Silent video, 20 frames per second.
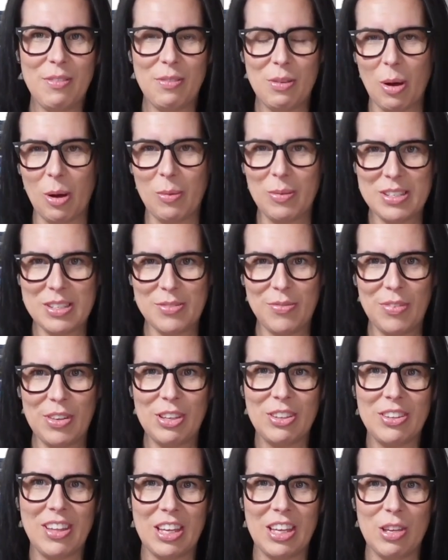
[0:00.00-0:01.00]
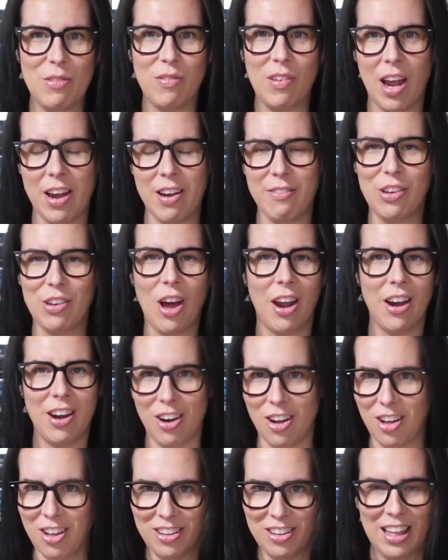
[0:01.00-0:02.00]
you always feel like you've kind of got it
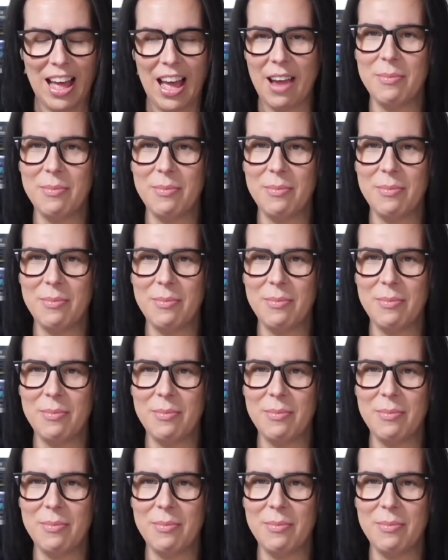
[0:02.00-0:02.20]
all.